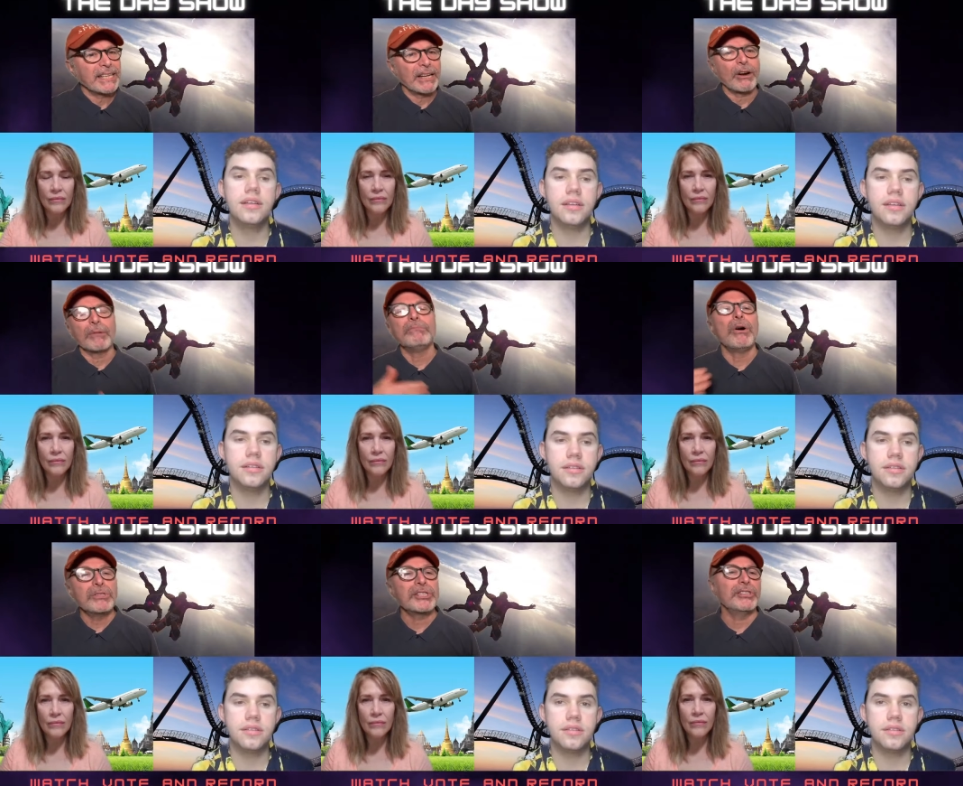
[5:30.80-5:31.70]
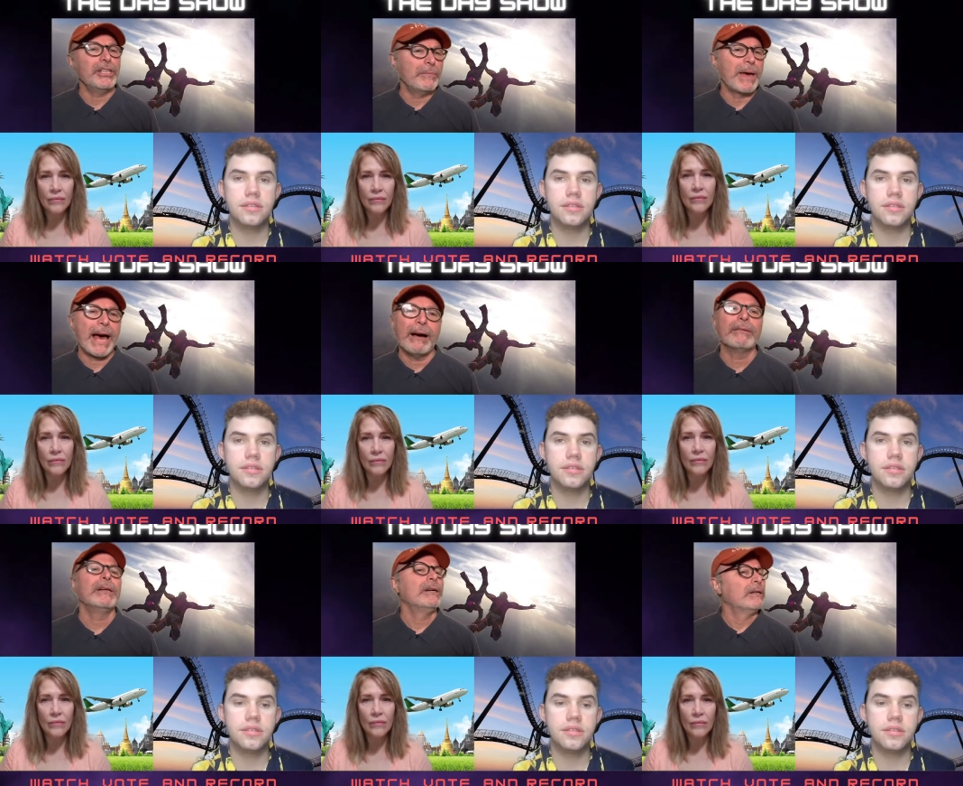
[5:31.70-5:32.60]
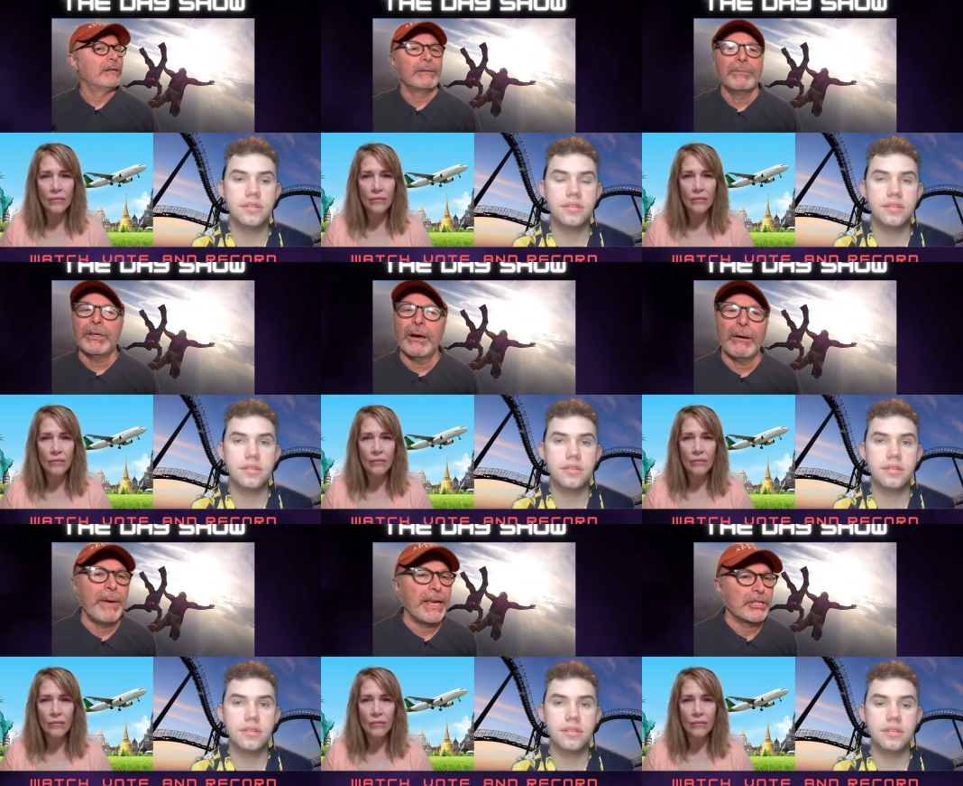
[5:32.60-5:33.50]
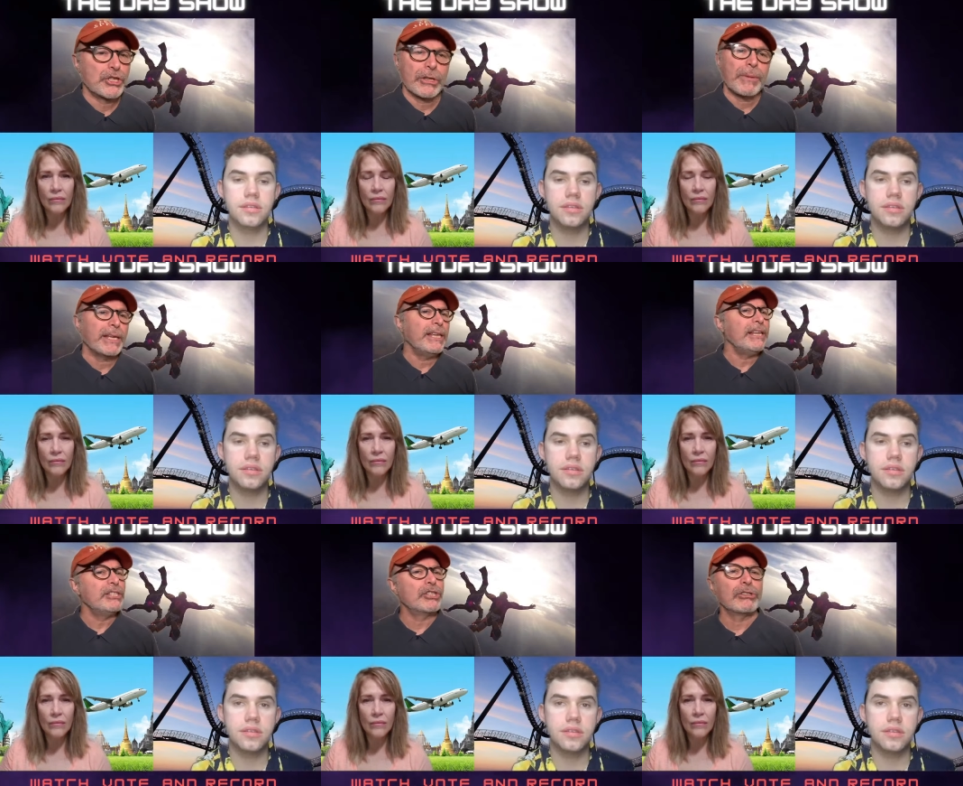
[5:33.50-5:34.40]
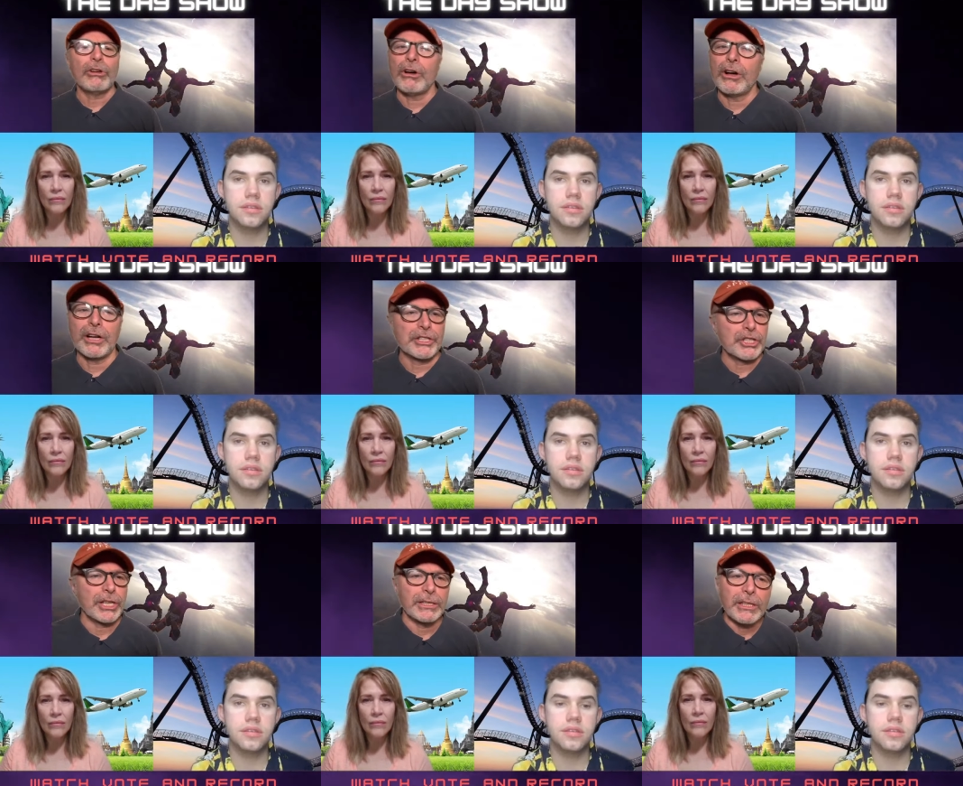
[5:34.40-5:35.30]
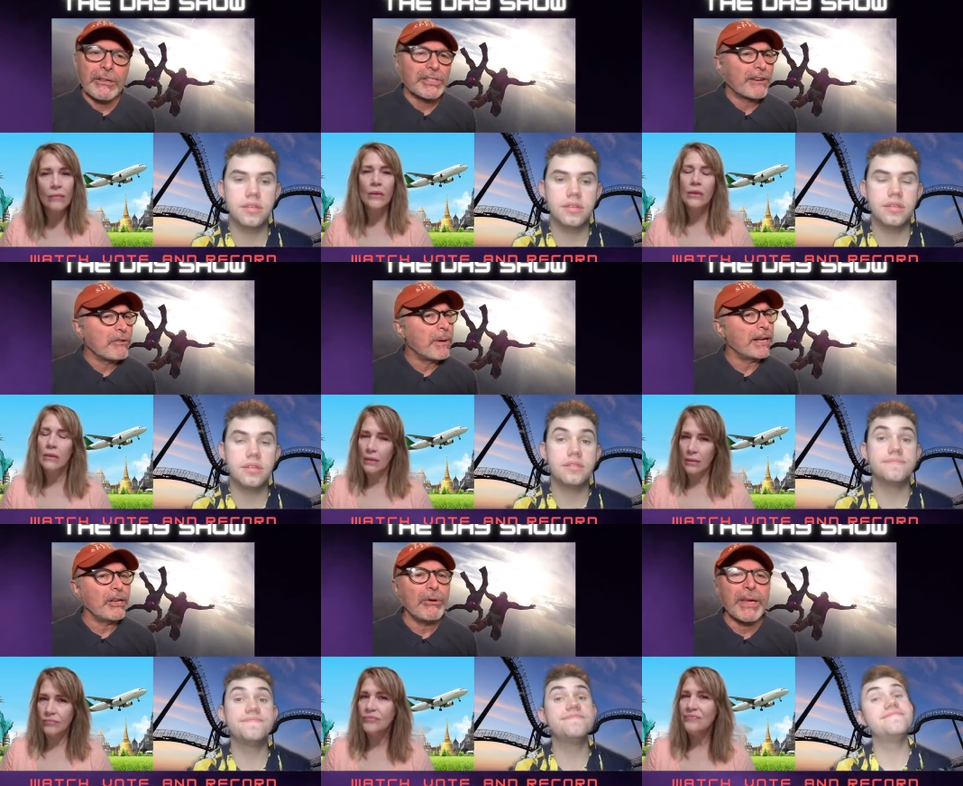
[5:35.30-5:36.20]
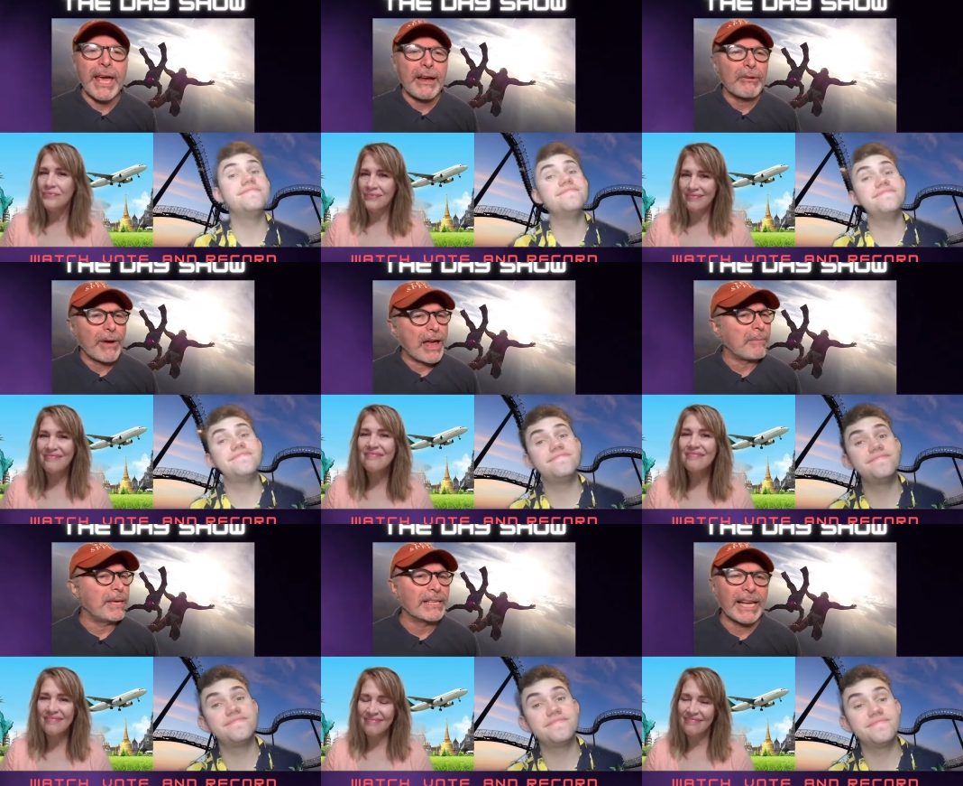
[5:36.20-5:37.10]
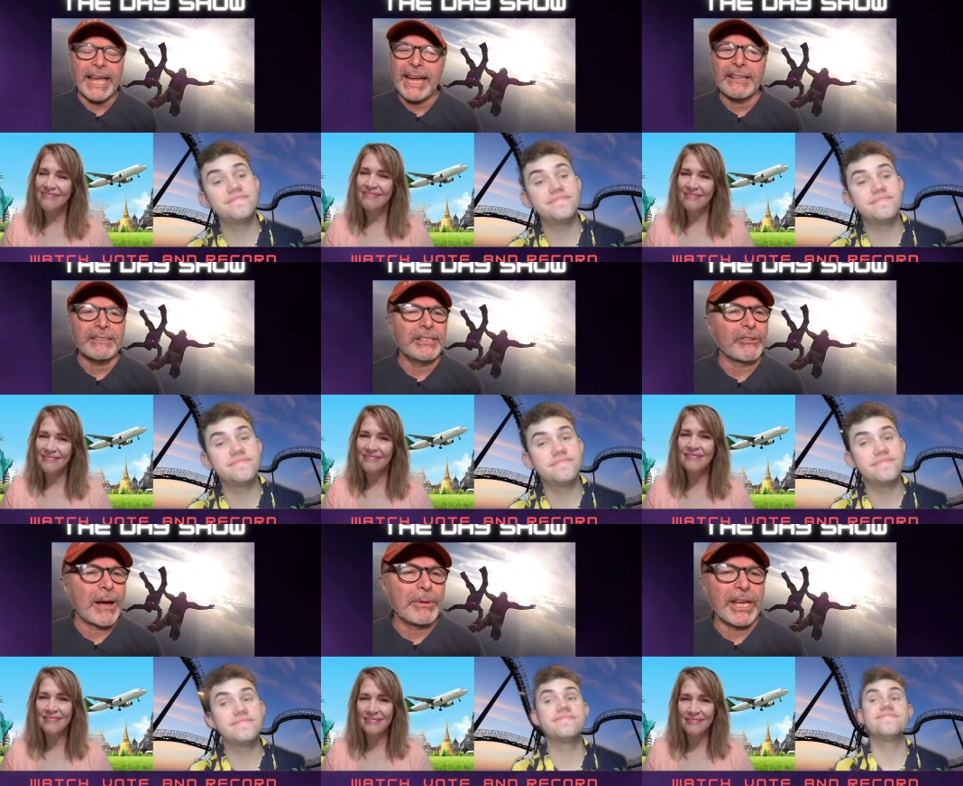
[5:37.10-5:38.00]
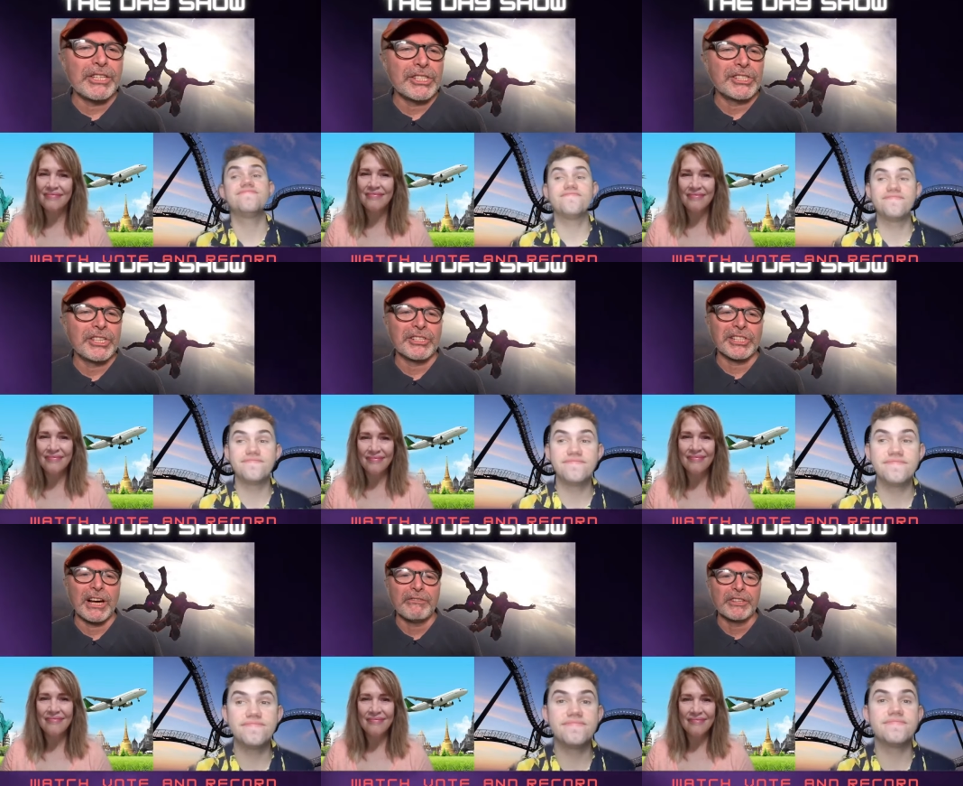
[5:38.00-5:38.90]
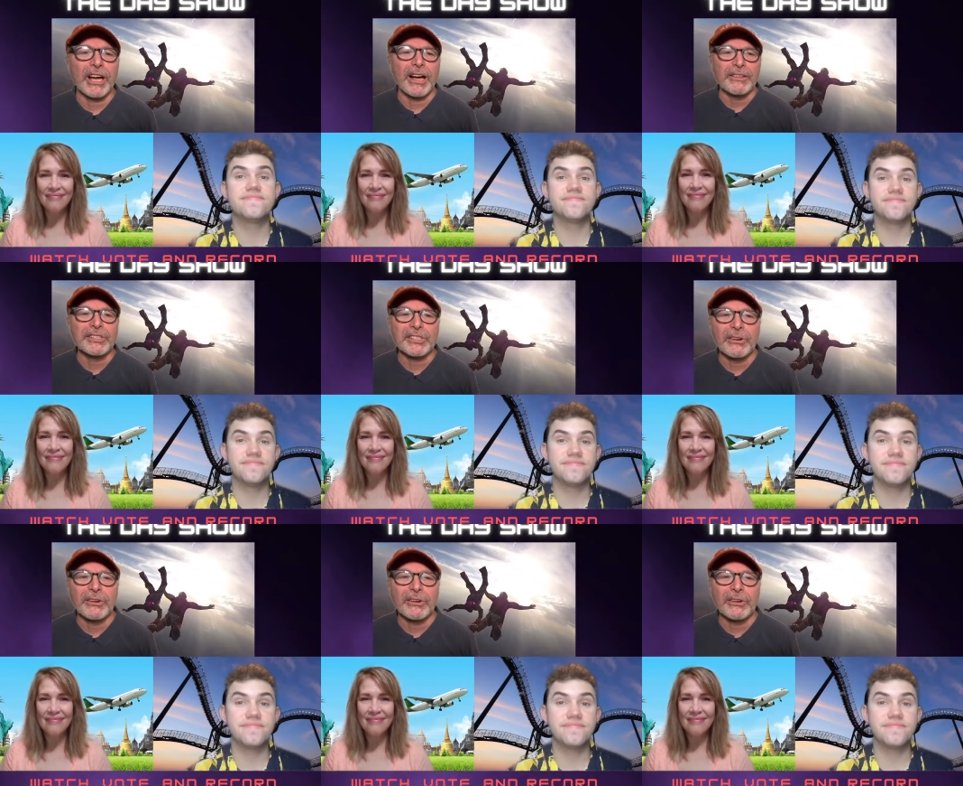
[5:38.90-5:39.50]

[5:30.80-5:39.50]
Speaker 1: done, are mostly about you know, making sure that my kids are launched and, you know, is everybody okay around me and like handling your obligations to yourself and to others.